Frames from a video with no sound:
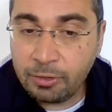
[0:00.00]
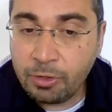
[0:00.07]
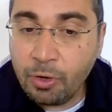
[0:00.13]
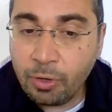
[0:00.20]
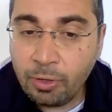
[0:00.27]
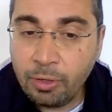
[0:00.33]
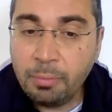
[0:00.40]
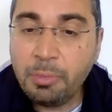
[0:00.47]

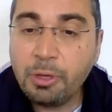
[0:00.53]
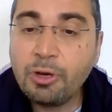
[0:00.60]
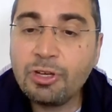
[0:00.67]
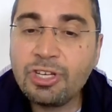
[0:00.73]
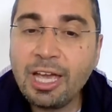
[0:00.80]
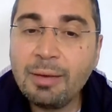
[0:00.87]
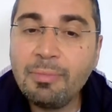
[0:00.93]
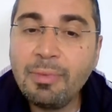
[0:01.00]
No, because
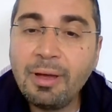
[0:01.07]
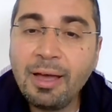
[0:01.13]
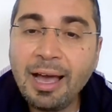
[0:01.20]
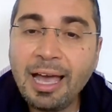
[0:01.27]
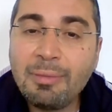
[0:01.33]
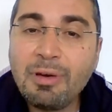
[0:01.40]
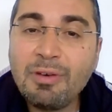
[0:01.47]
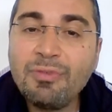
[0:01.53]
I'm
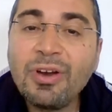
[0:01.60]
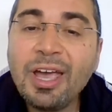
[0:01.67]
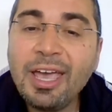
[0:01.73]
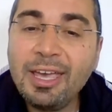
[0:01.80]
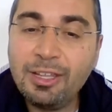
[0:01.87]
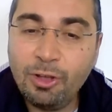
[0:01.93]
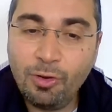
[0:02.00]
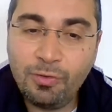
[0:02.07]

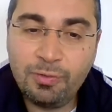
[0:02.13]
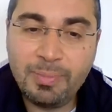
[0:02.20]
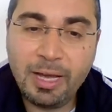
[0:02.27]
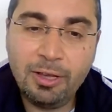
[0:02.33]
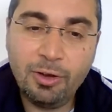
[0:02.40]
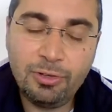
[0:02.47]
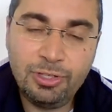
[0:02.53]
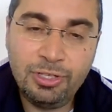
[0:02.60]
afraid of
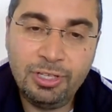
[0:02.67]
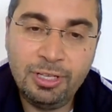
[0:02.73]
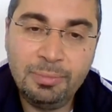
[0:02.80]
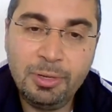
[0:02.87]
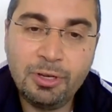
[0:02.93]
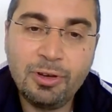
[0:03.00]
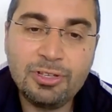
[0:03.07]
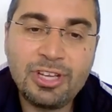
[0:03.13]
my OCD,
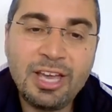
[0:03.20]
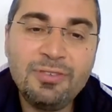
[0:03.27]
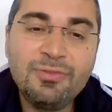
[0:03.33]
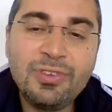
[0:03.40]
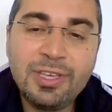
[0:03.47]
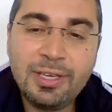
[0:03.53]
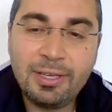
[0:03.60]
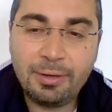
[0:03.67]
because I
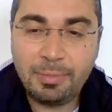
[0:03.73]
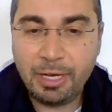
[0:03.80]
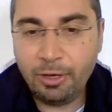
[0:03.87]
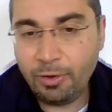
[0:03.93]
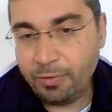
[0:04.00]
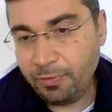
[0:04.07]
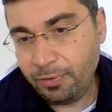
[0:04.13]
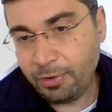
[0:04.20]
fear my
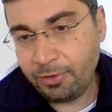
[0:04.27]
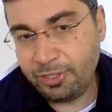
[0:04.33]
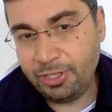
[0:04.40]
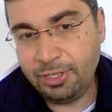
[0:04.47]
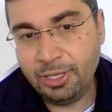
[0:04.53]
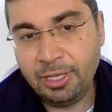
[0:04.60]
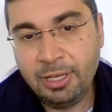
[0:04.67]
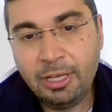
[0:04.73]

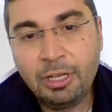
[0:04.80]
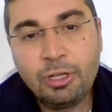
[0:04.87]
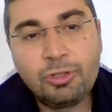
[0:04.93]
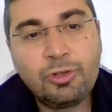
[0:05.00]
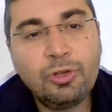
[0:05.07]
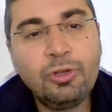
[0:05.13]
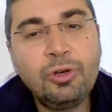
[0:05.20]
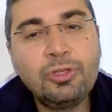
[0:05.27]
OCD.
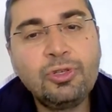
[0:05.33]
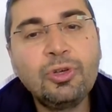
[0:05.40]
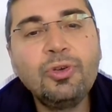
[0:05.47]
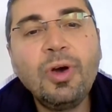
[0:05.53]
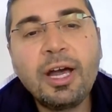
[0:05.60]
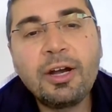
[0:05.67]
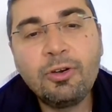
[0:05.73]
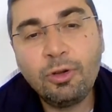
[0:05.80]
So you
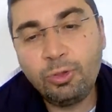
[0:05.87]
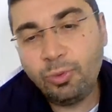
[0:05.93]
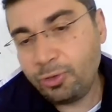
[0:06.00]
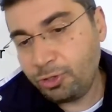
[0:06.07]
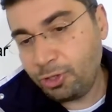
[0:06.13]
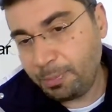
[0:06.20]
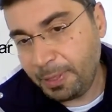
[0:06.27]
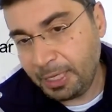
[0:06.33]
are not
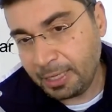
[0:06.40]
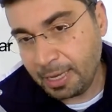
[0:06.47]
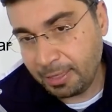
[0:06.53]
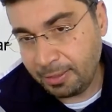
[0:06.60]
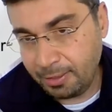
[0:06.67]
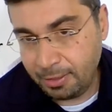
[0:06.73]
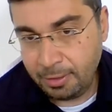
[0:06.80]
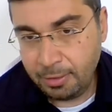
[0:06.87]
worshiping
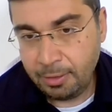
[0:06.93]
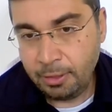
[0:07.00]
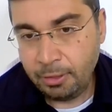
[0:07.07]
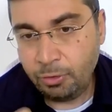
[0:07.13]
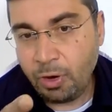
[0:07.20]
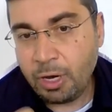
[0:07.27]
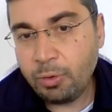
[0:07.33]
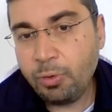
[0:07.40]
God.
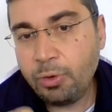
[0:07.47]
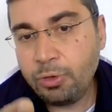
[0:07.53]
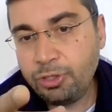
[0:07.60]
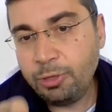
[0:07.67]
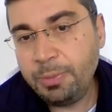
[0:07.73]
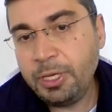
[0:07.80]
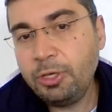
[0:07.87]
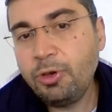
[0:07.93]
You are
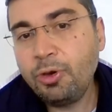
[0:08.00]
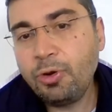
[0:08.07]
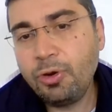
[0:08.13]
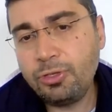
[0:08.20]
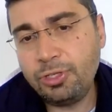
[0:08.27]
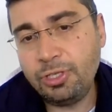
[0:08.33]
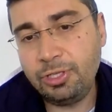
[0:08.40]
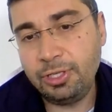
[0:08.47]
worshiping your
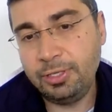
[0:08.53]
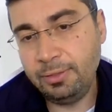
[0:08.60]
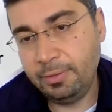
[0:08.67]
OCD.